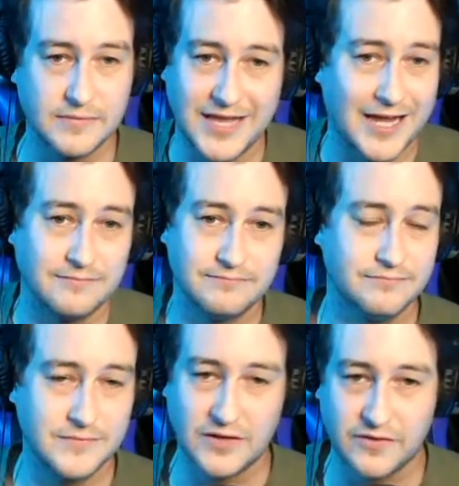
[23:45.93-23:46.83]
that
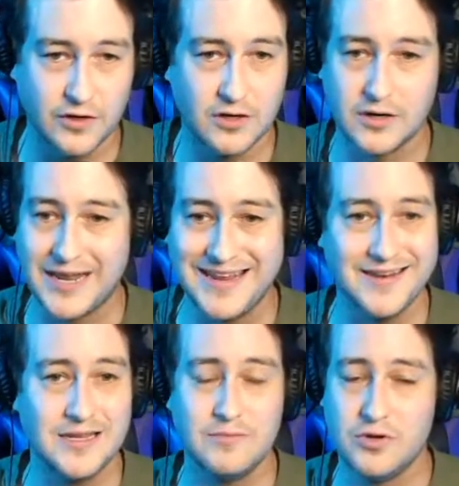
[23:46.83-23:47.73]
if you're an
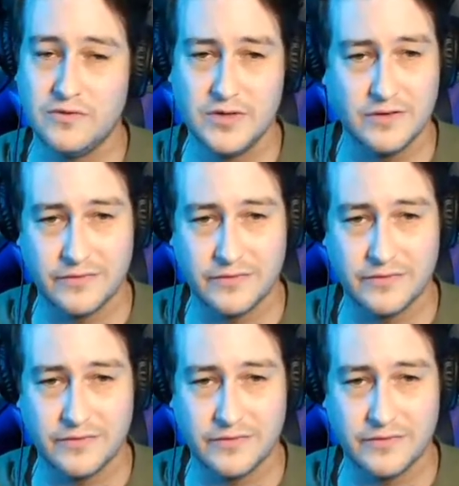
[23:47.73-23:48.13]
indie movie,